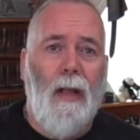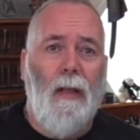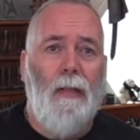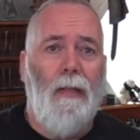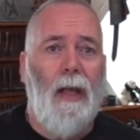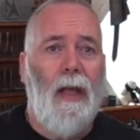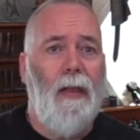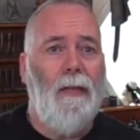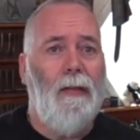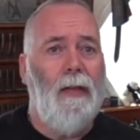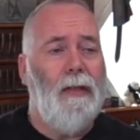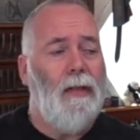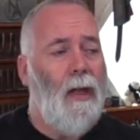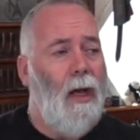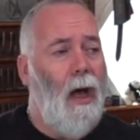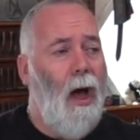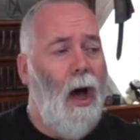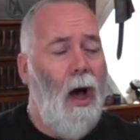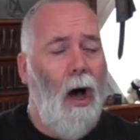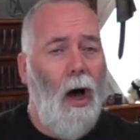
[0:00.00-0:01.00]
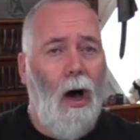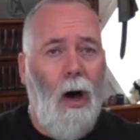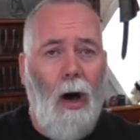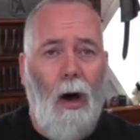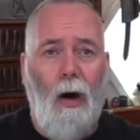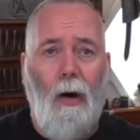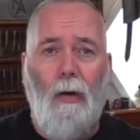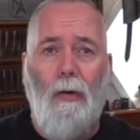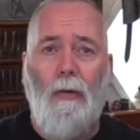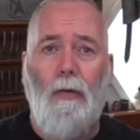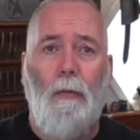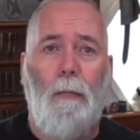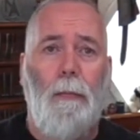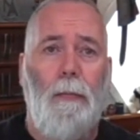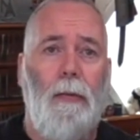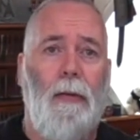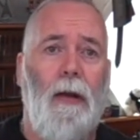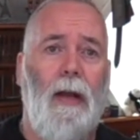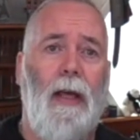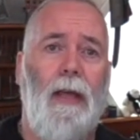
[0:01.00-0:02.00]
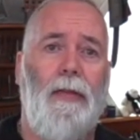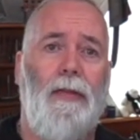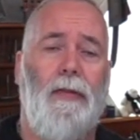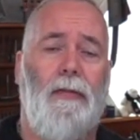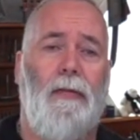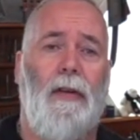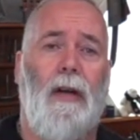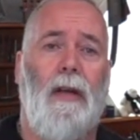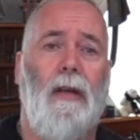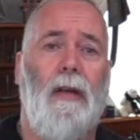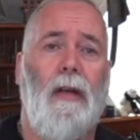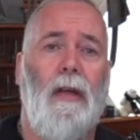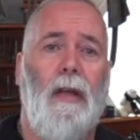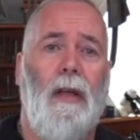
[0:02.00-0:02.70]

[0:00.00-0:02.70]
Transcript: then there's a whole plethora